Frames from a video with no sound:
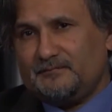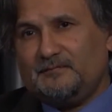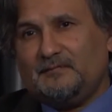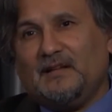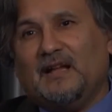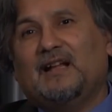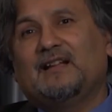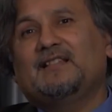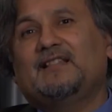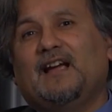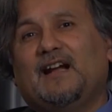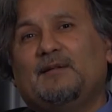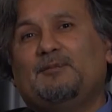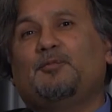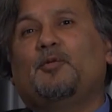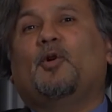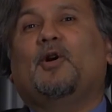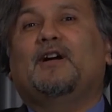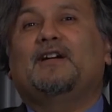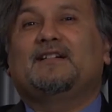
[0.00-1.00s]
and that
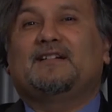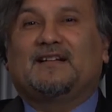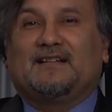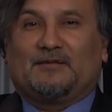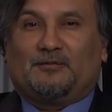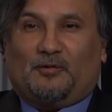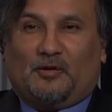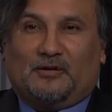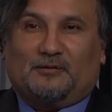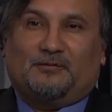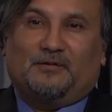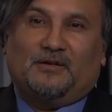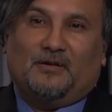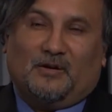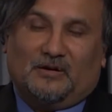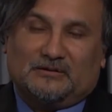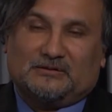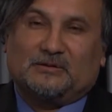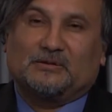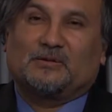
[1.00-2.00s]
point is what we
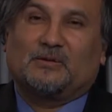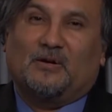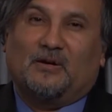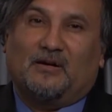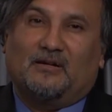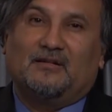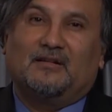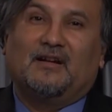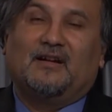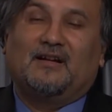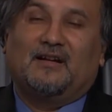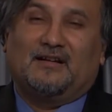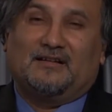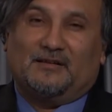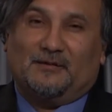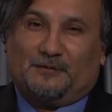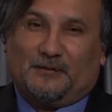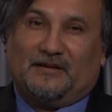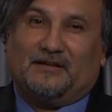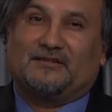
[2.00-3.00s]
also call is
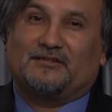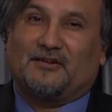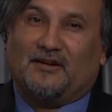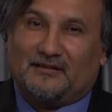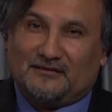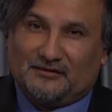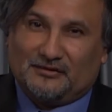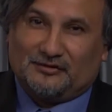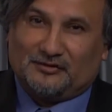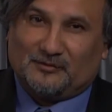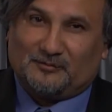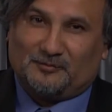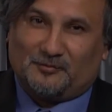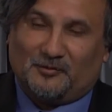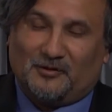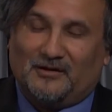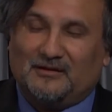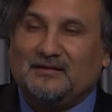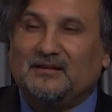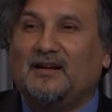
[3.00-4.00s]
the phase transition
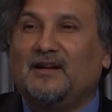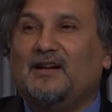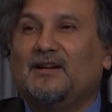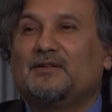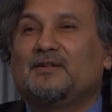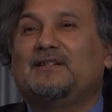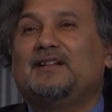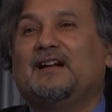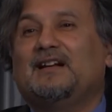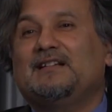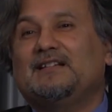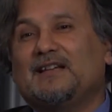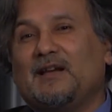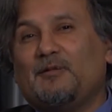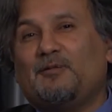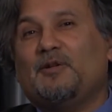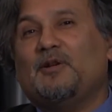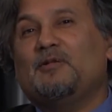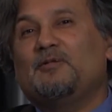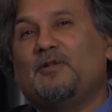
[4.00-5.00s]
point. So, there are
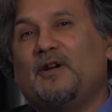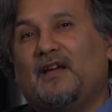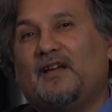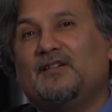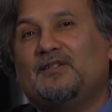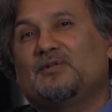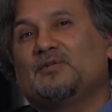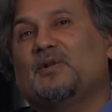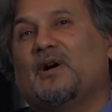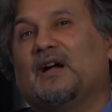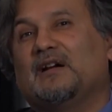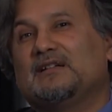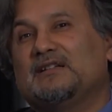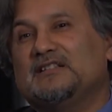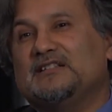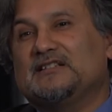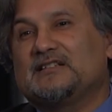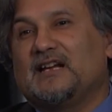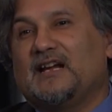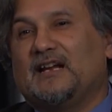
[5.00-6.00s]
several ways to
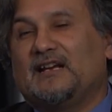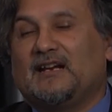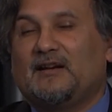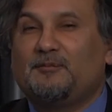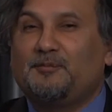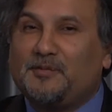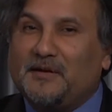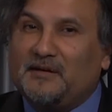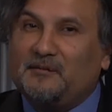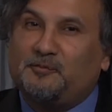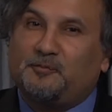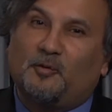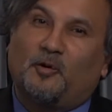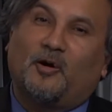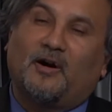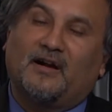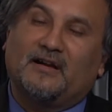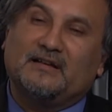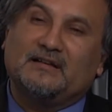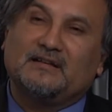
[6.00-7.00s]
understand and
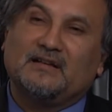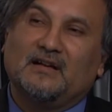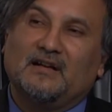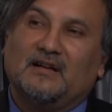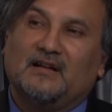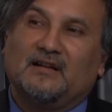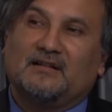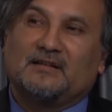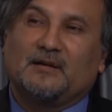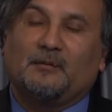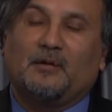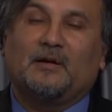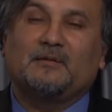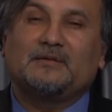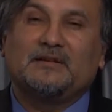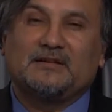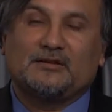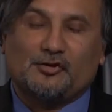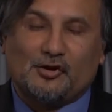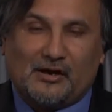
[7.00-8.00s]
pinpoint some of
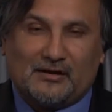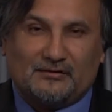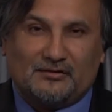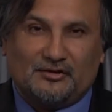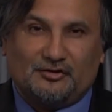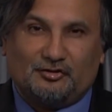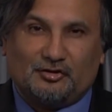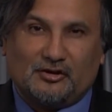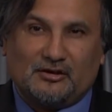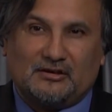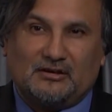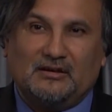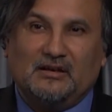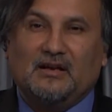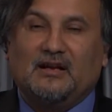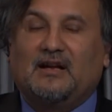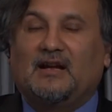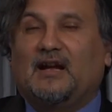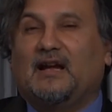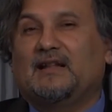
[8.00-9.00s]
these transition
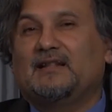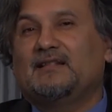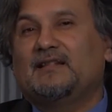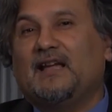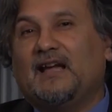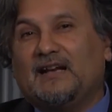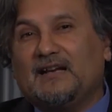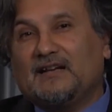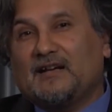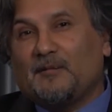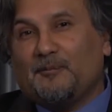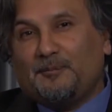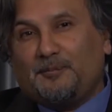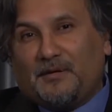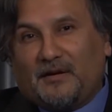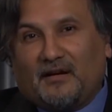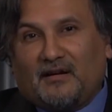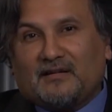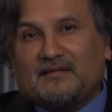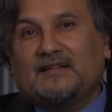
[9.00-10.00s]
and then
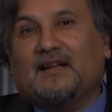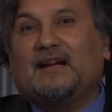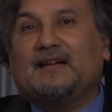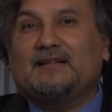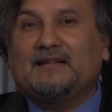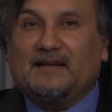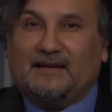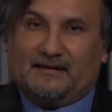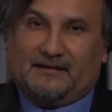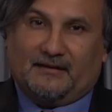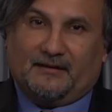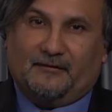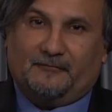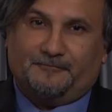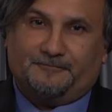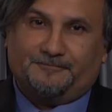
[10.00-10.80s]
compare that data